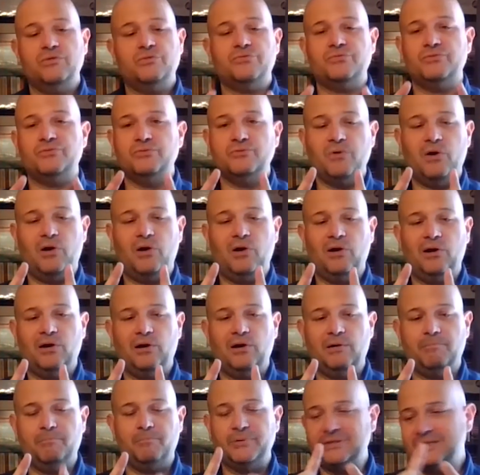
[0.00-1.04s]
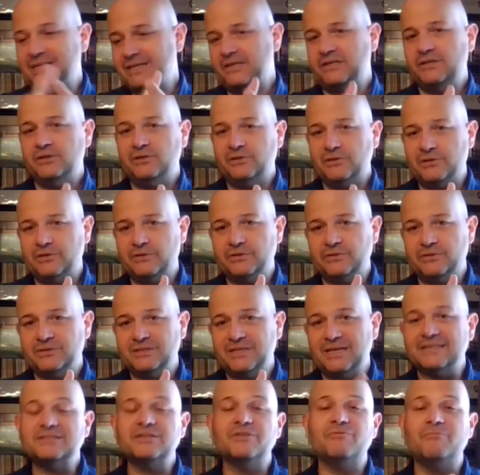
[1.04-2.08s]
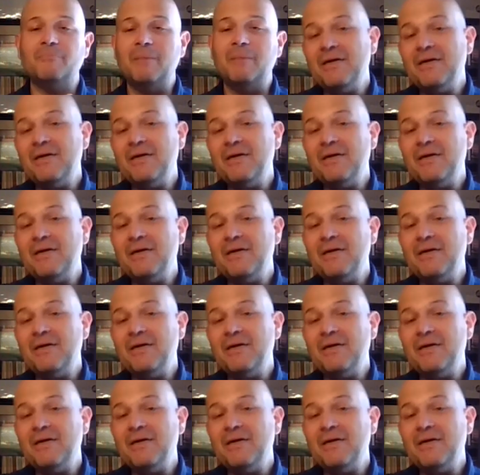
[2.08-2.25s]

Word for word: through our particular sets of